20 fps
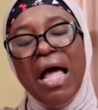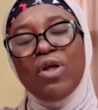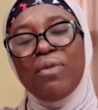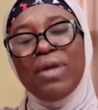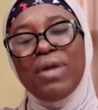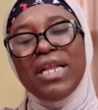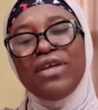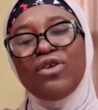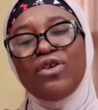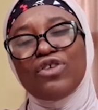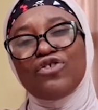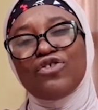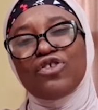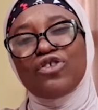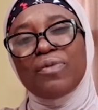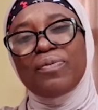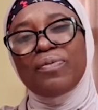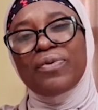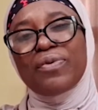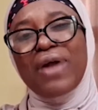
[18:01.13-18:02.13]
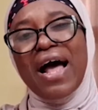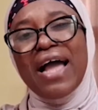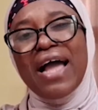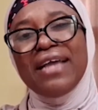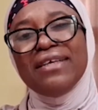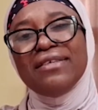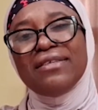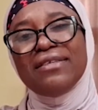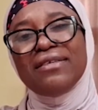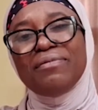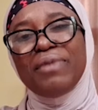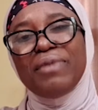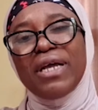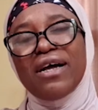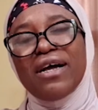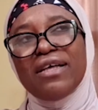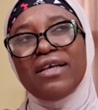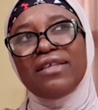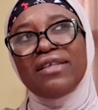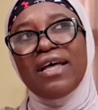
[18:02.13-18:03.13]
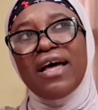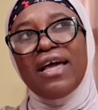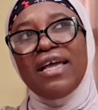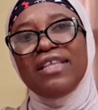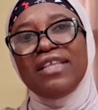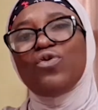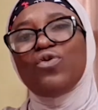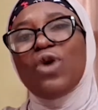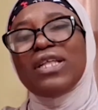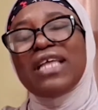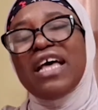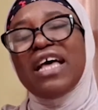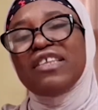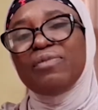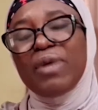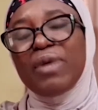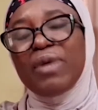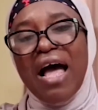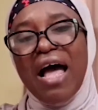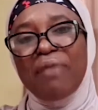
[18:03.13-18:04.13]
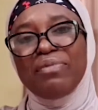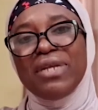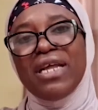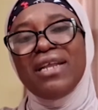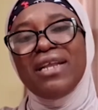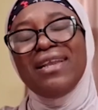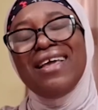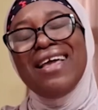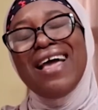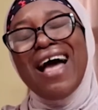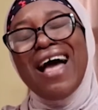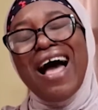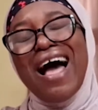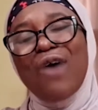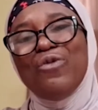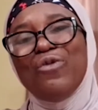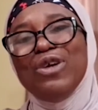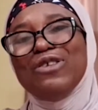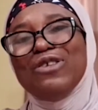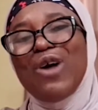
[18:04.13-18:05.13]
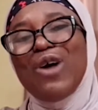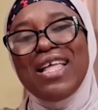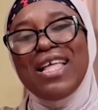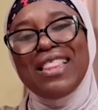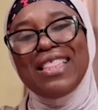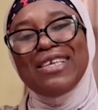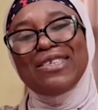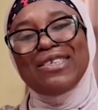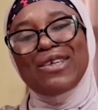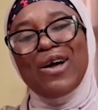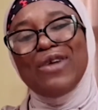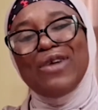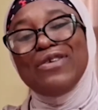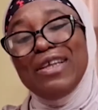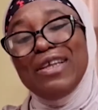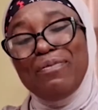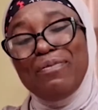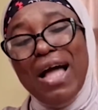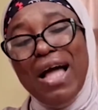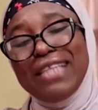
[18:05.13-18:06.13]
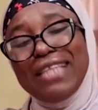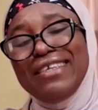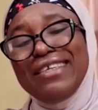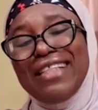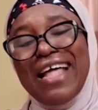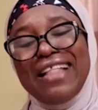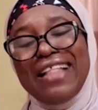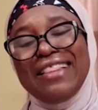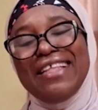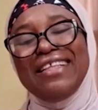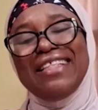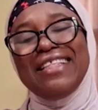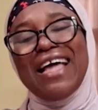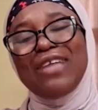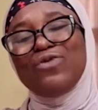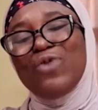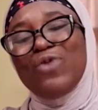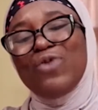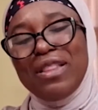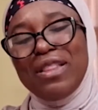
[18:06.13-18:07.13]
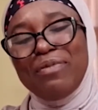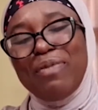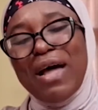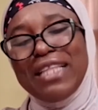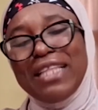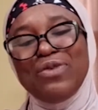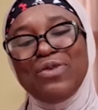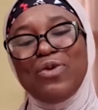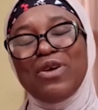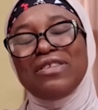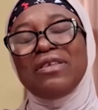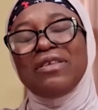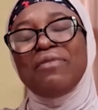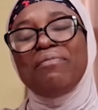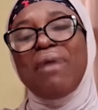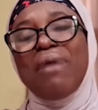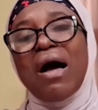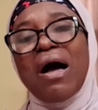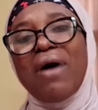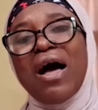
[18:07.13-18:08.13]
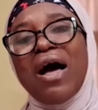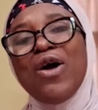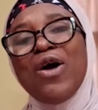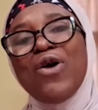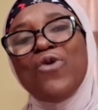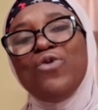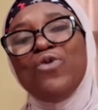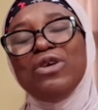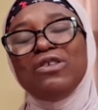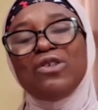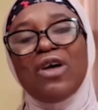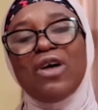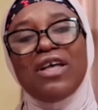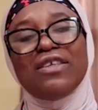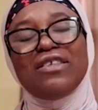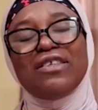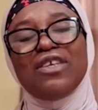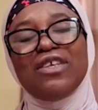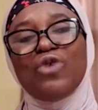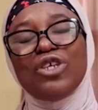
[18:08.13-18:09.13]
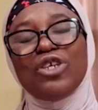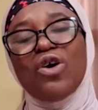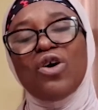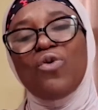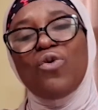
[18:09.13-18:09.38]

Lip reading: normally not surprised, because it's what has been happening. We saw in this country, the party that did that, when the party was in power, we saw a situation